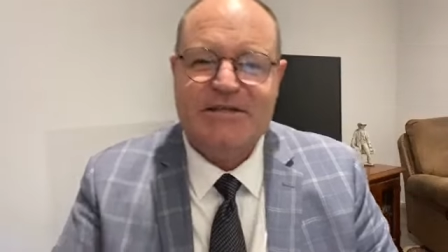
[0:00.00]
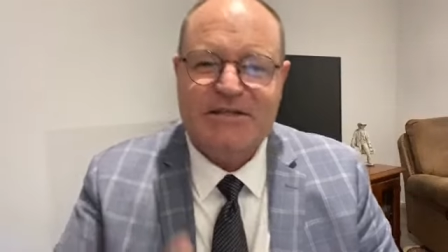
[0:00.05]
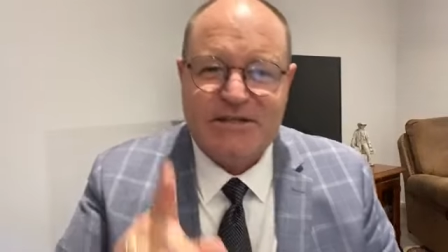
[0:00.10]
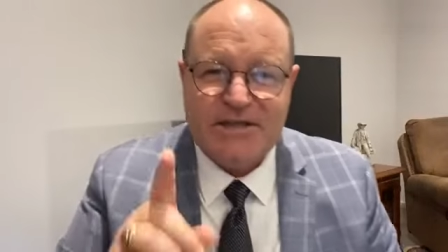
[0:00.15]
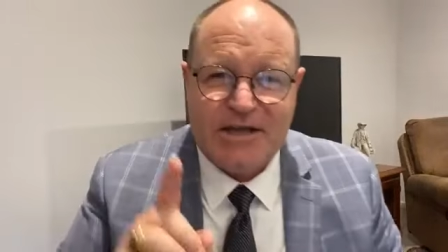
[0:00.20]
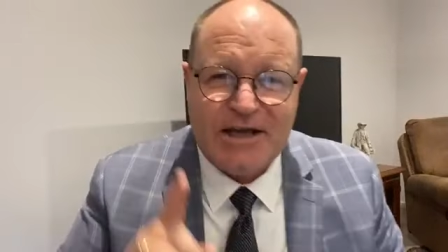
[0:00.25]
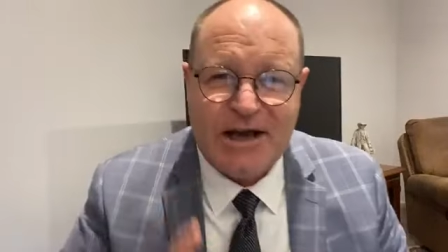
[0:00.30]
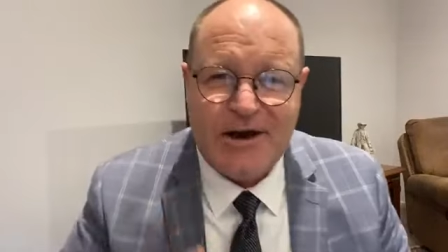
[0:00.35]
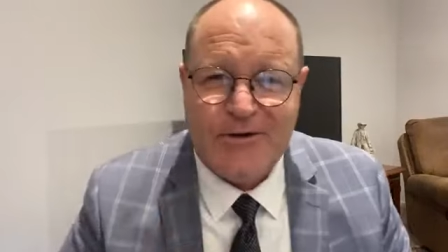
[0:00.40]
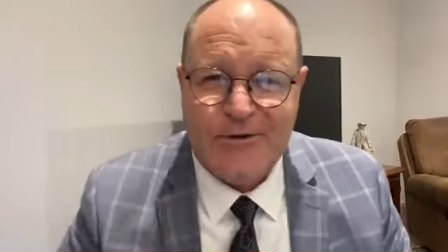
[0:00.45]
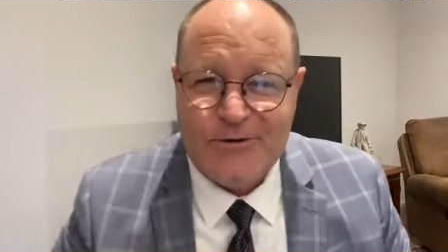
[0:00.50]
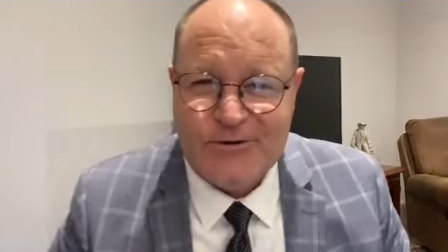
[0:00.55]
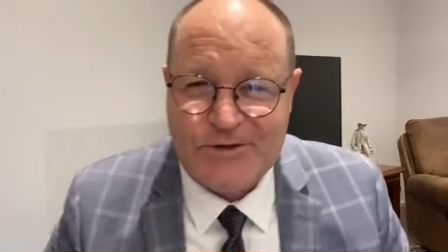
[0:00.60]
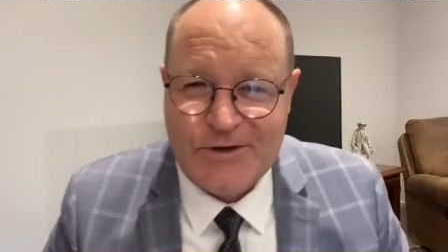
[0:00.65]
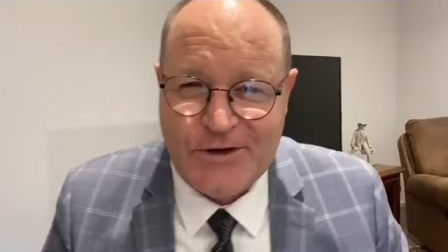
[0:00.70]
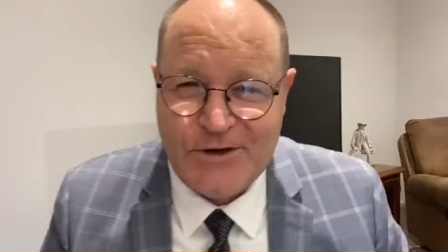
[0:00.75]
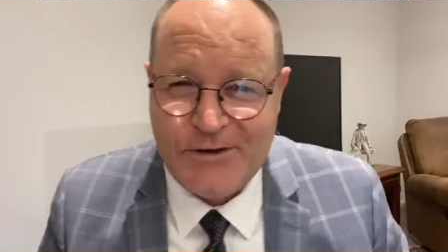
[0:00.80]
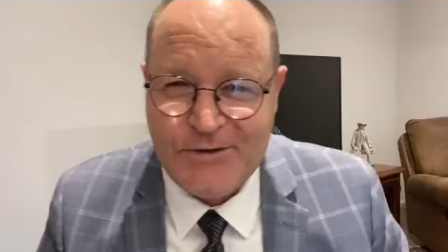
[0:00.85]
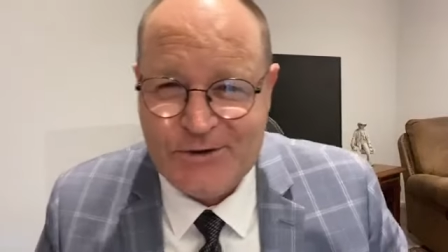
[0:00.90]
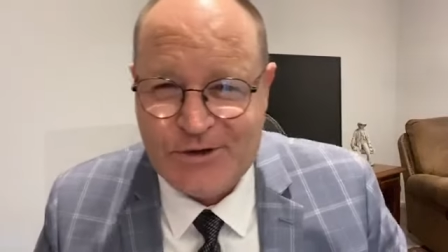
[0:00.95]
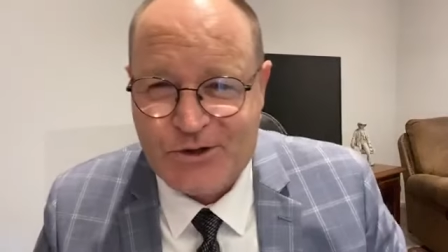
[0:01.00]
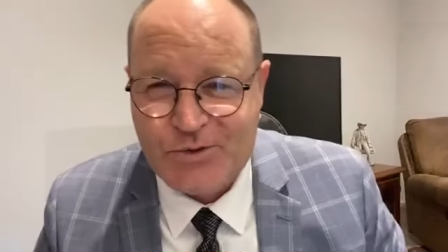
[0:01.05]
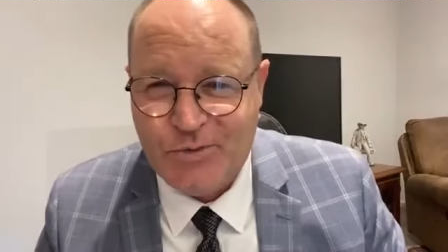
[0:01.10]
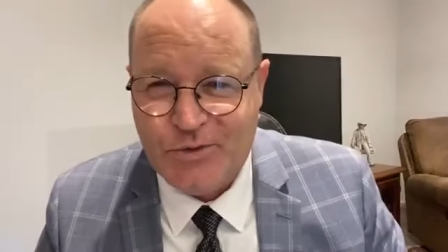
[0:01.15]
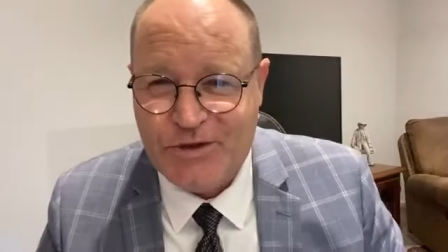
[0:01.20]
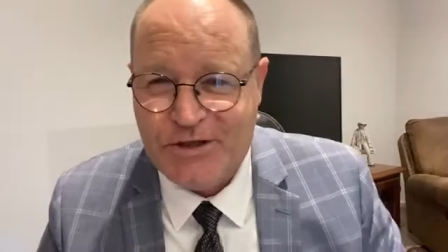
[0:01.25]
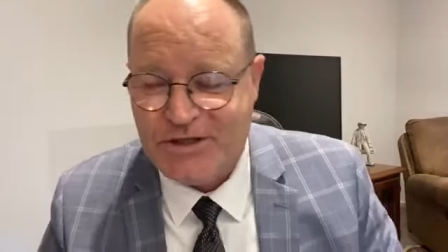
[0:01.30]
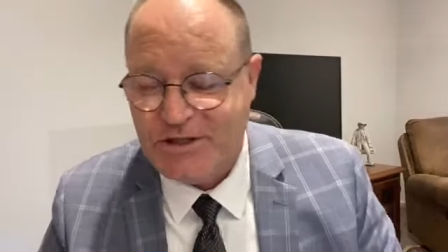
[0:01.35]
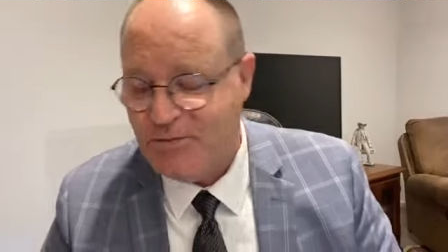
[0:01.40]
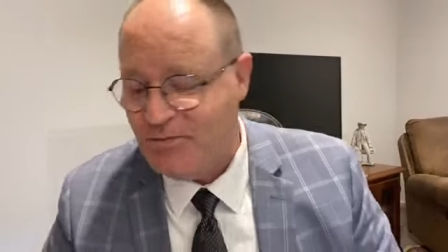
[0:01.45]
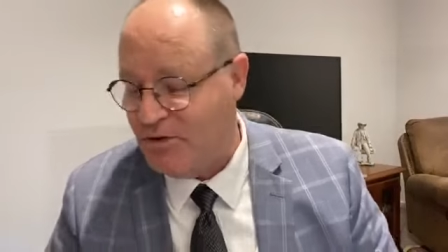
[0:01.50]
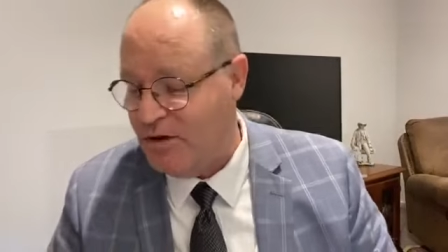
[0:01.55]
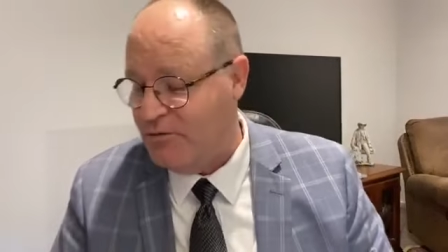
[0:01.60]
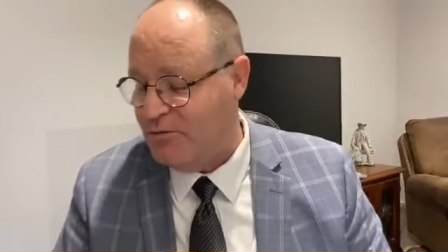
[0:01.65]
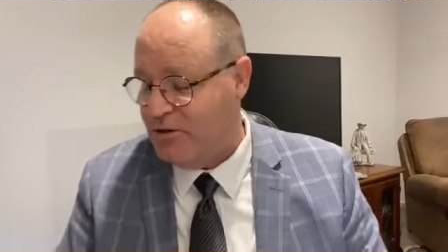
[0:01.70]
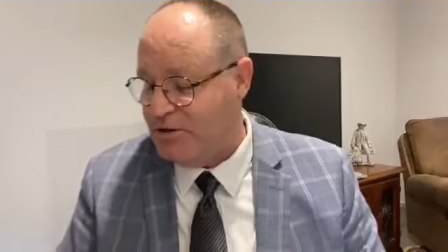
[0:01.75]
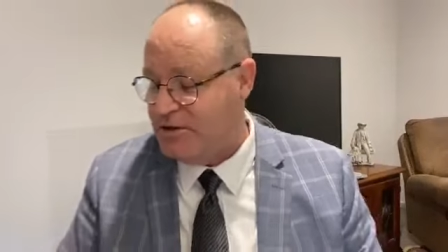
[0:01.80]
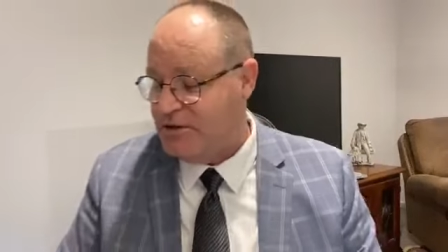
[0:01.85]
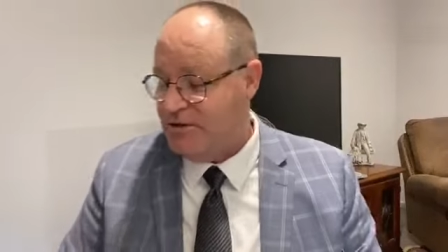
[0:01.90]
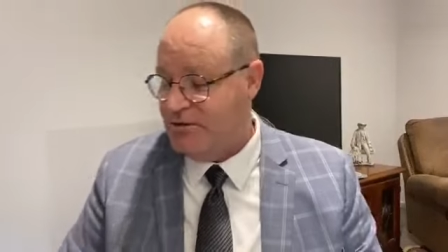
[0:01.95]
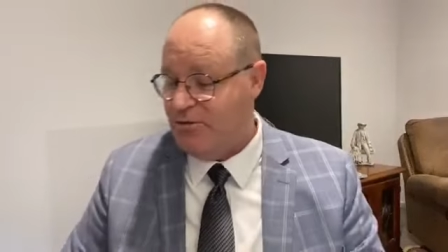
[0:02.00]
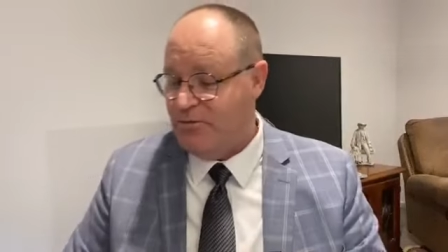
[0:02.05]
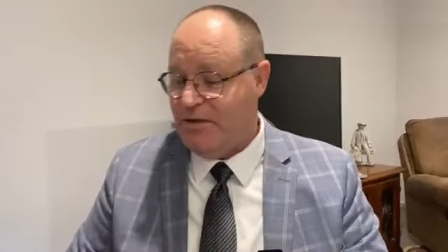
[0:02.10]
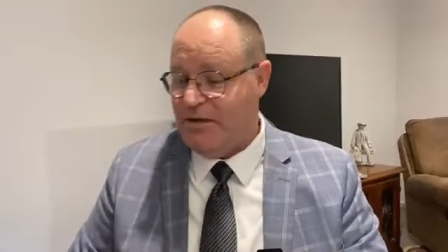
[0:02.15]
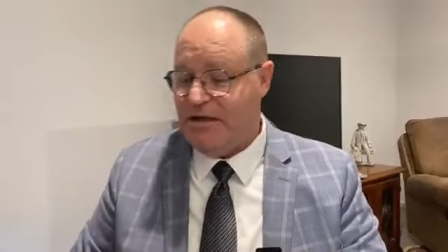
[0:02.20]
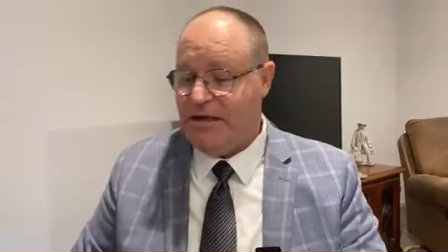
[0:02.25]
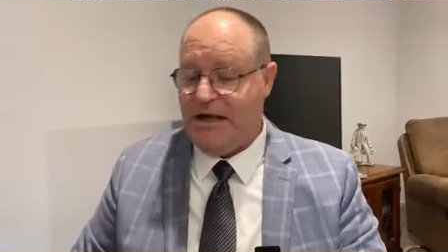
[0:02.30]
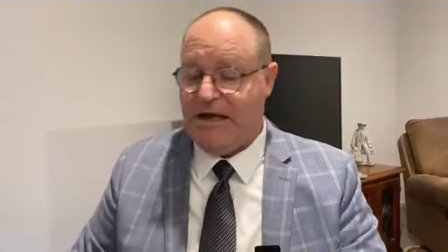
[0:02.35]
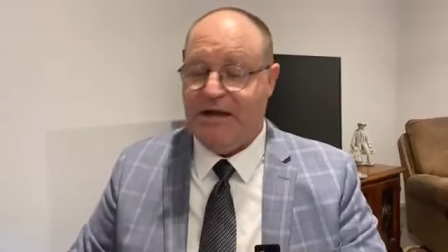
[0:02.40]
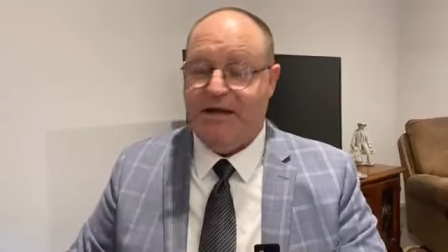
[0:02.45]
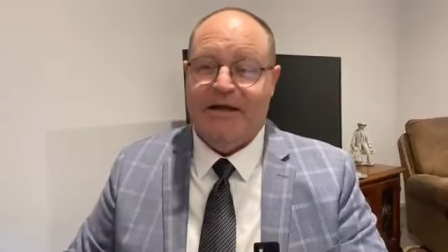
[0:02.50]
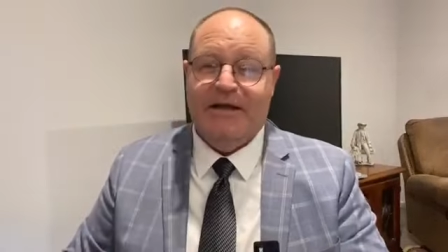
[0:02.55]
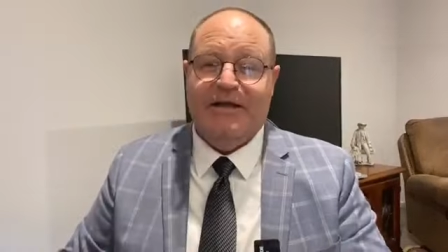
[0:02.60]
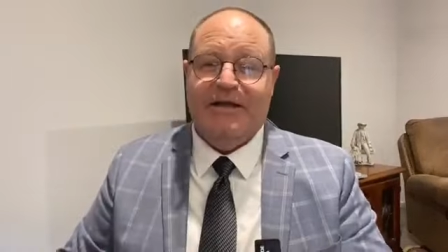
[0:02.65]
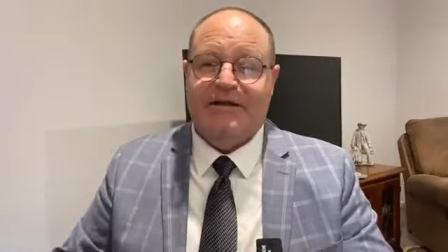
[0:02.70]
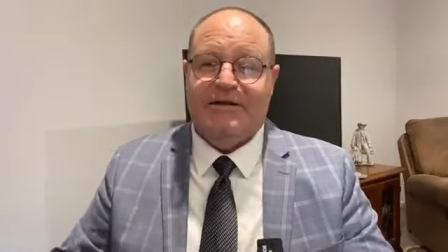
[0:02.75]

Sister Carol's not on this morning. She might watch a little bit later.